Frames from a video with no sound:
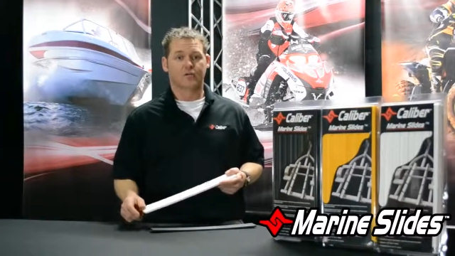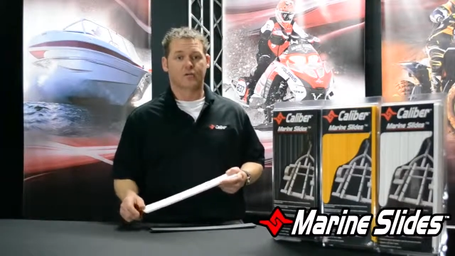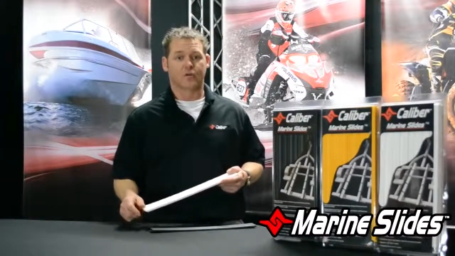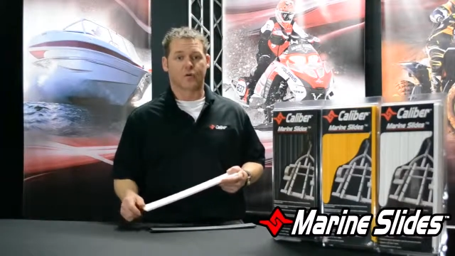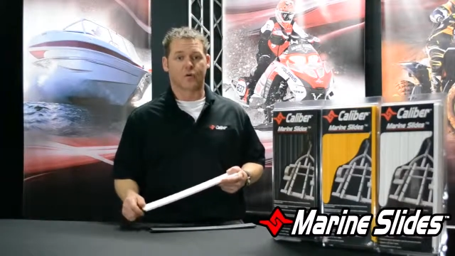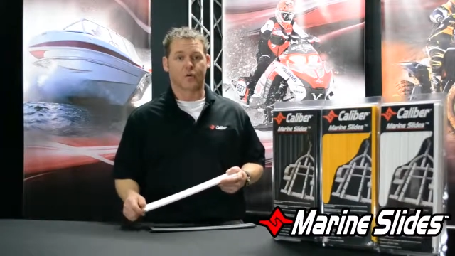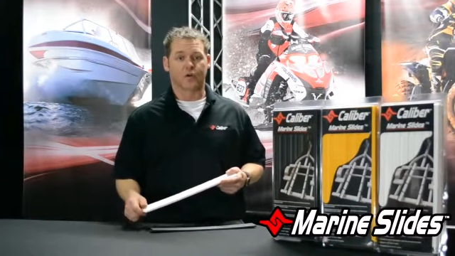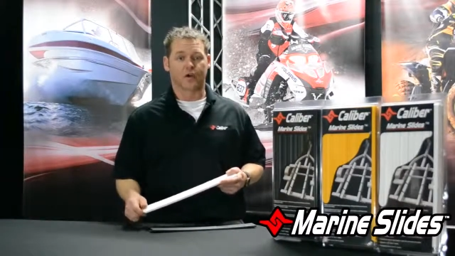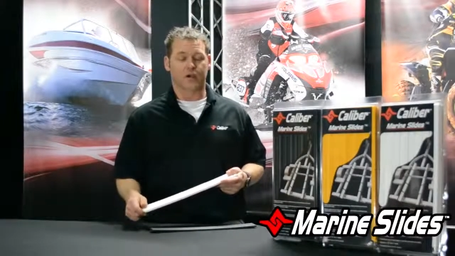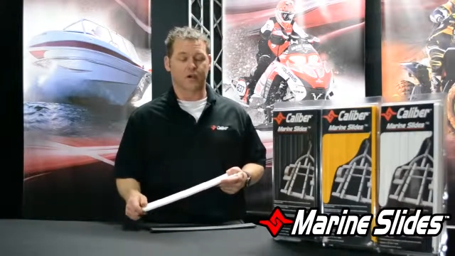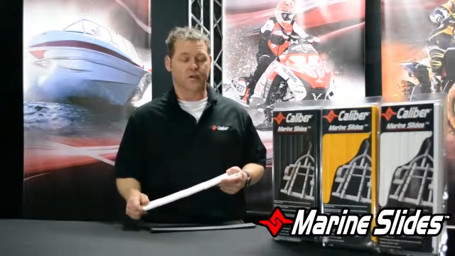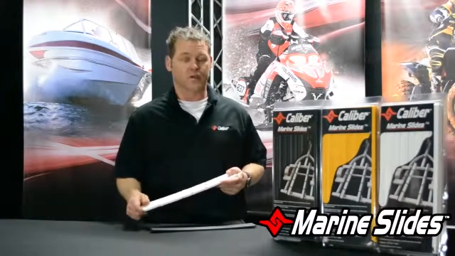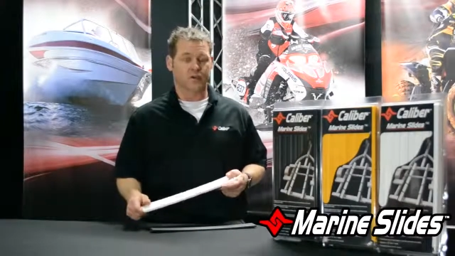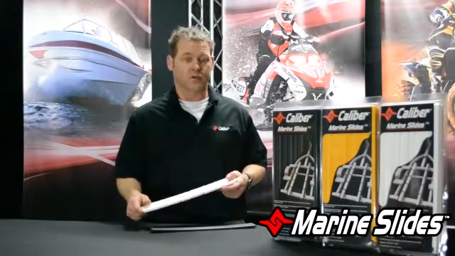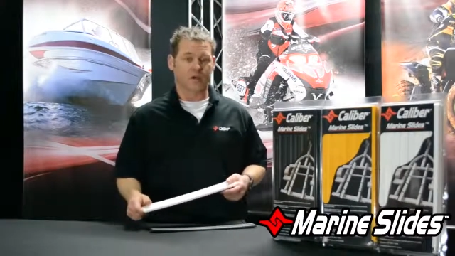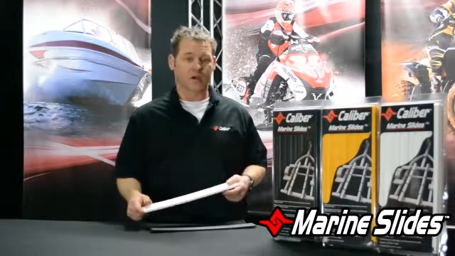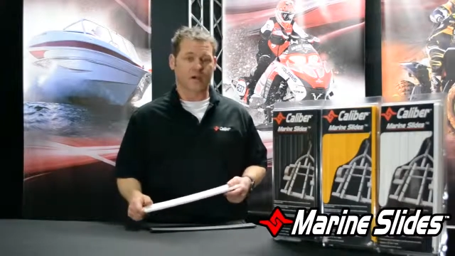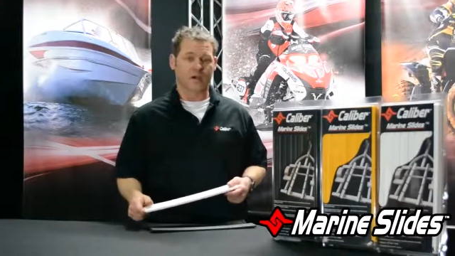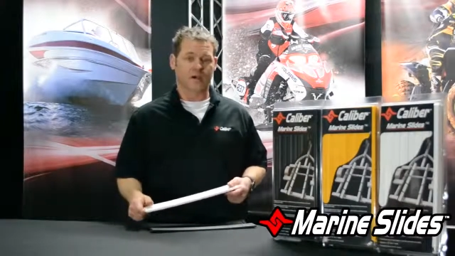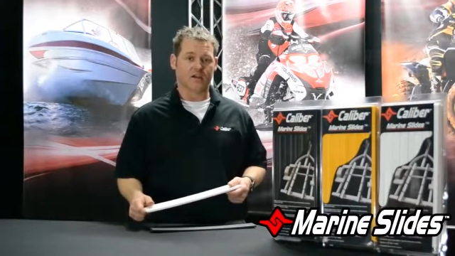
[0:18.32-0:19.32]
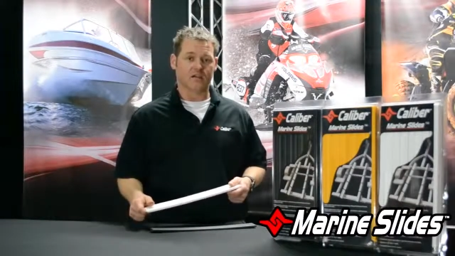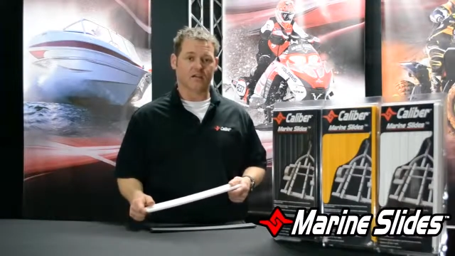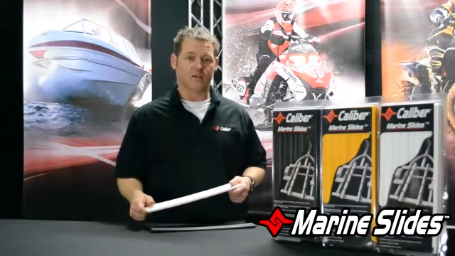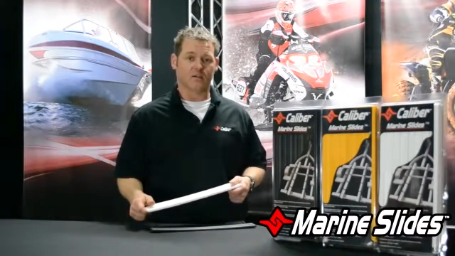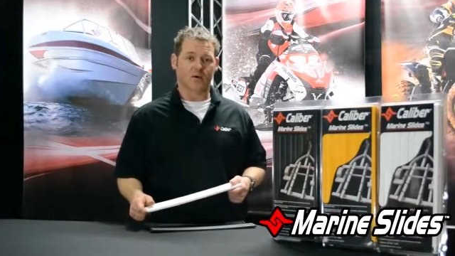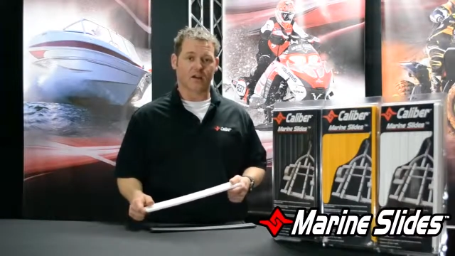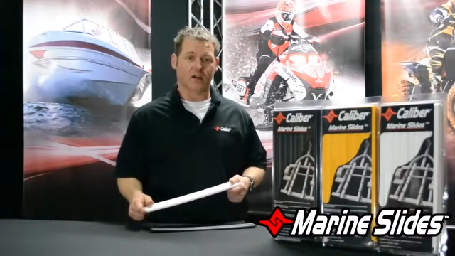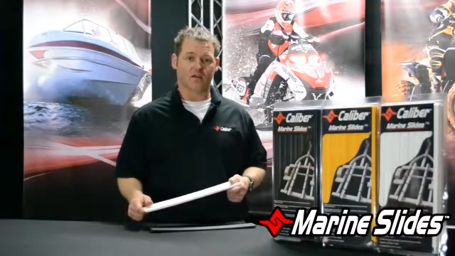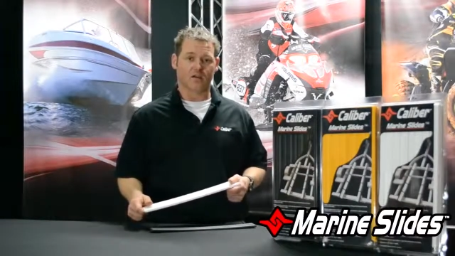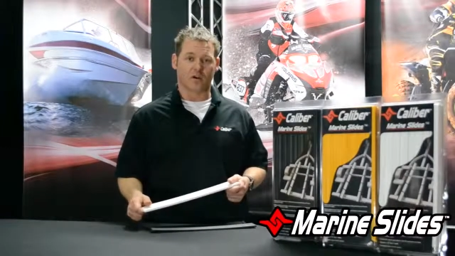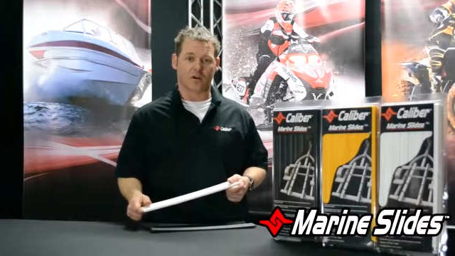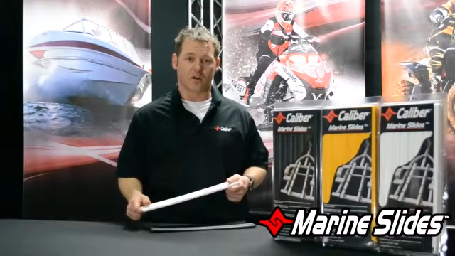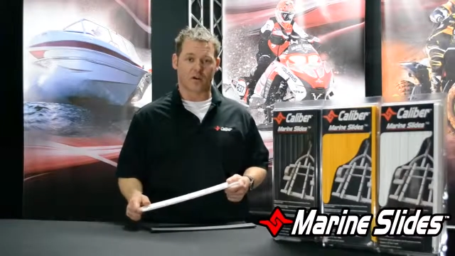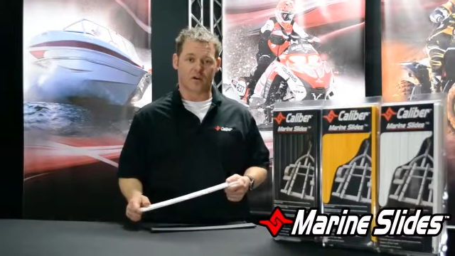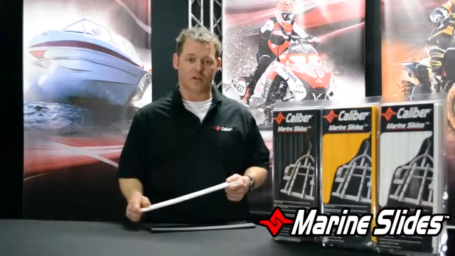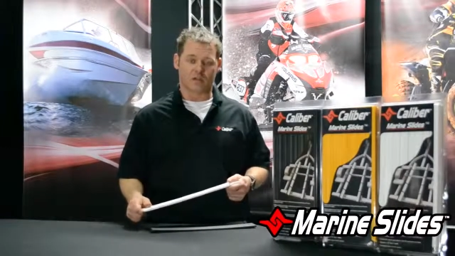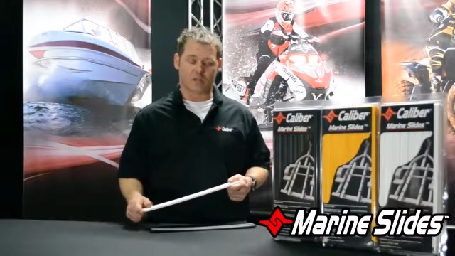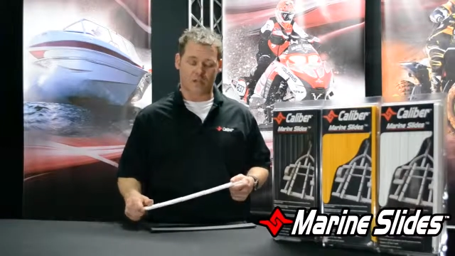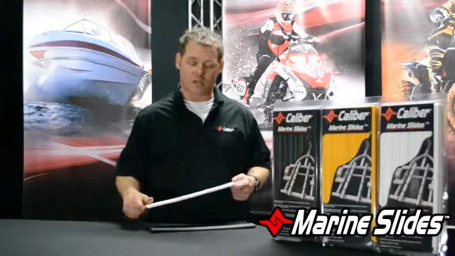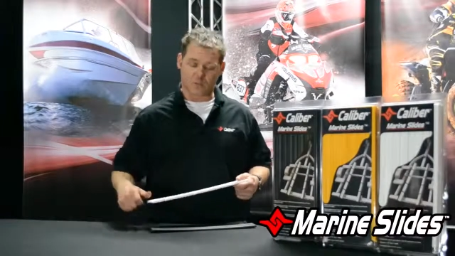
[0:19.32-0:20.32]
for any of you guys who are having a
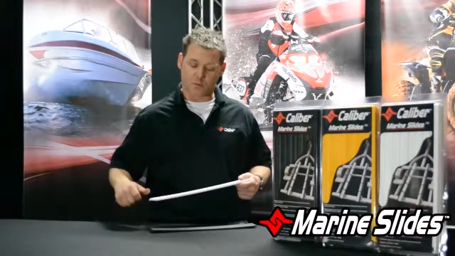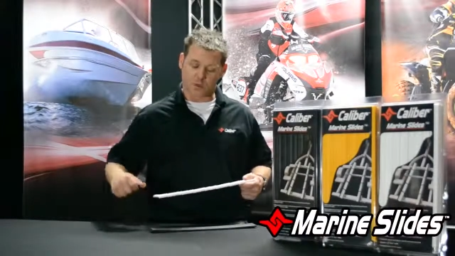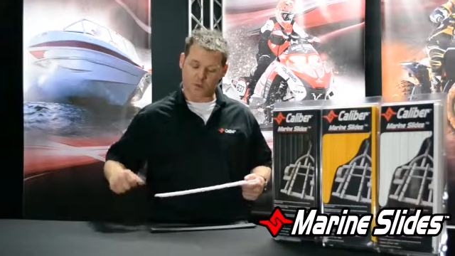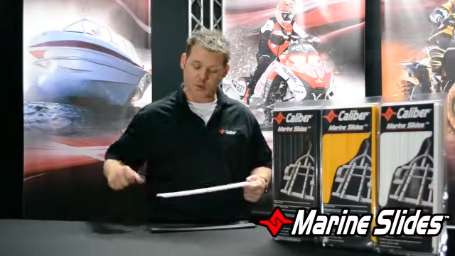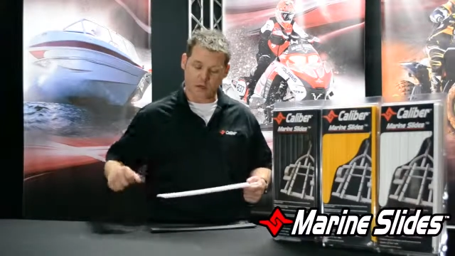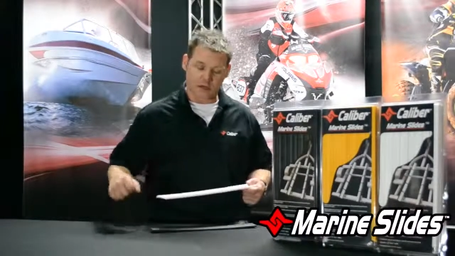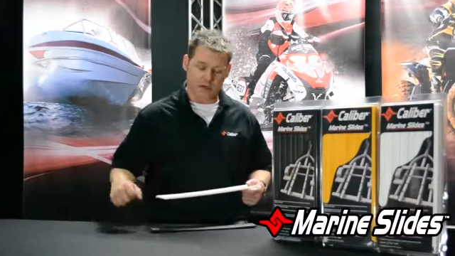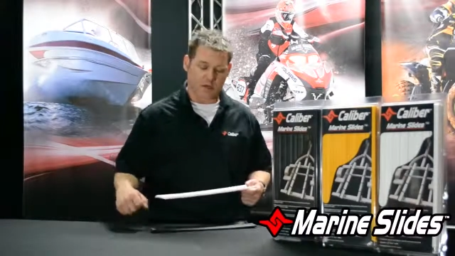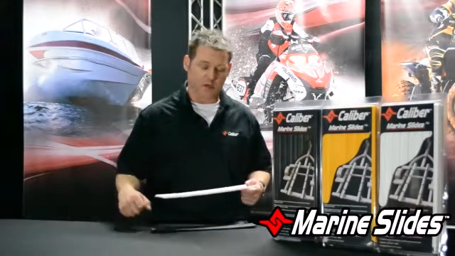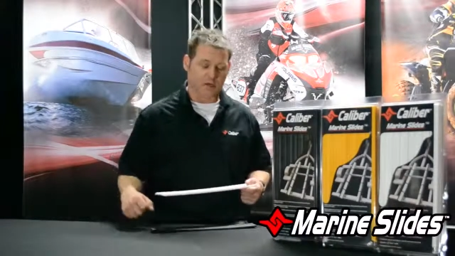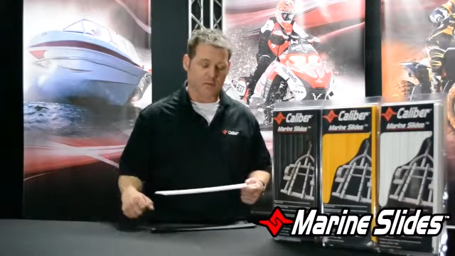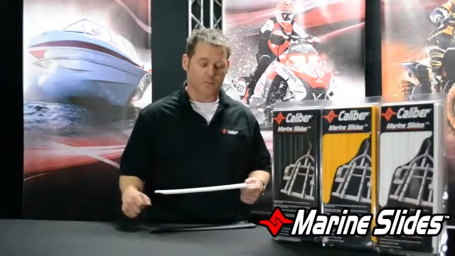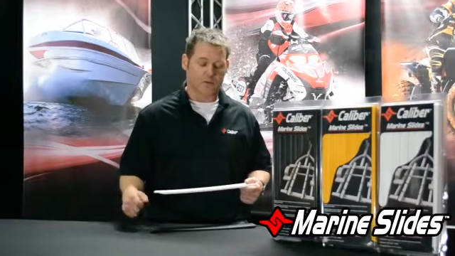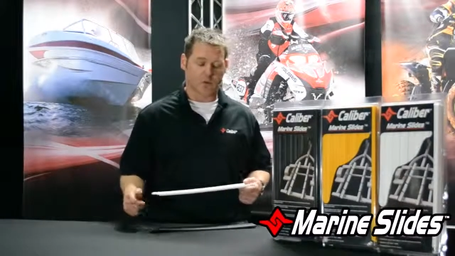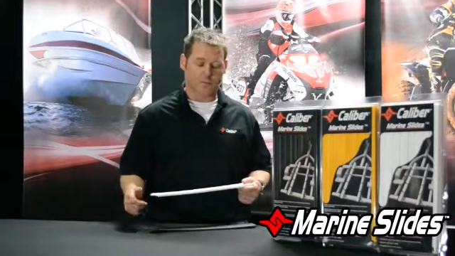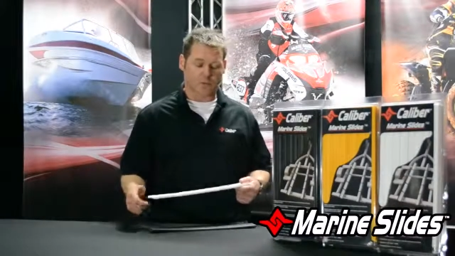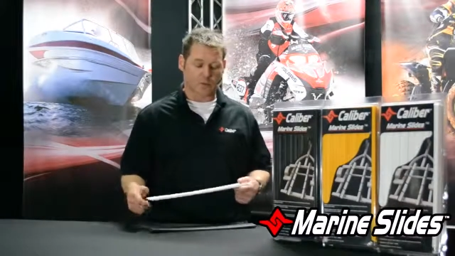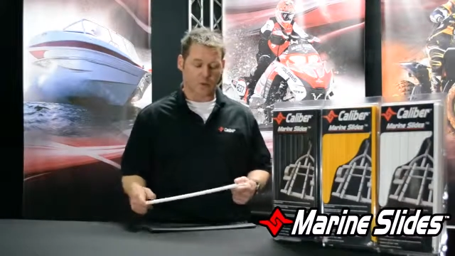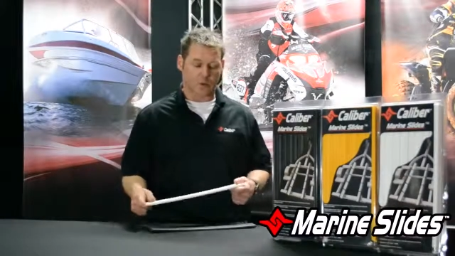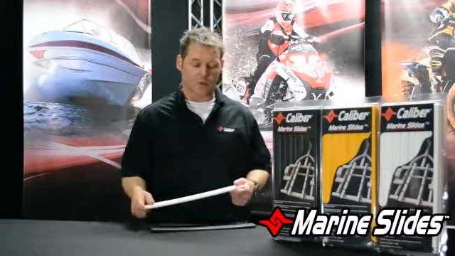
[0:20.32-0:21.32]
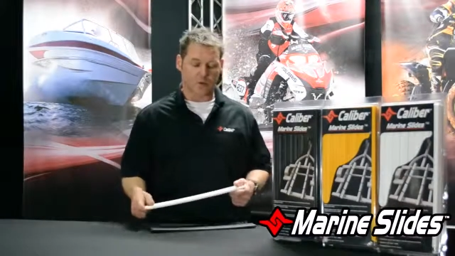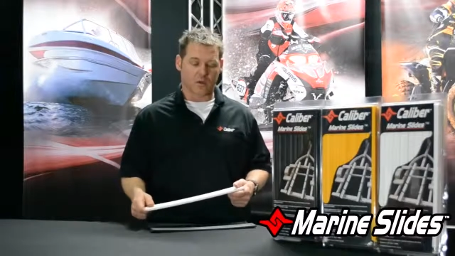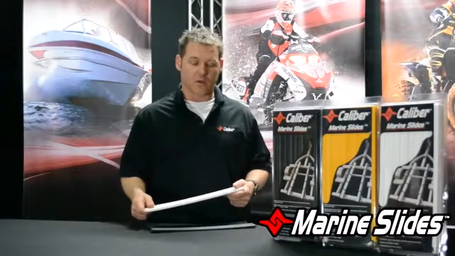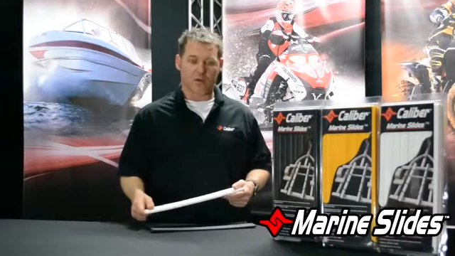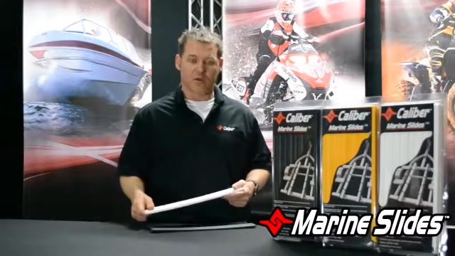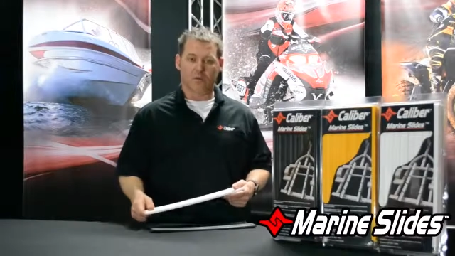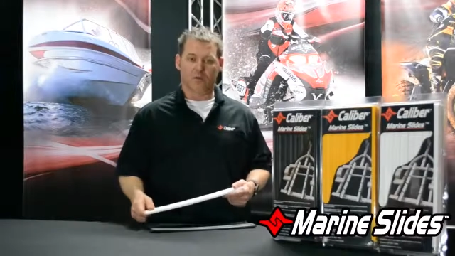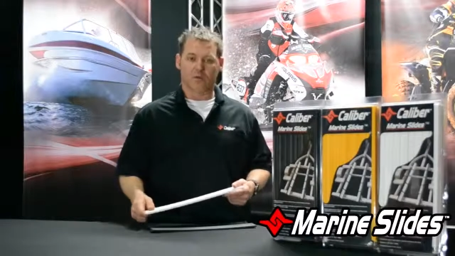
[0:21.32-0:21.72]
hard time cranking up your boat.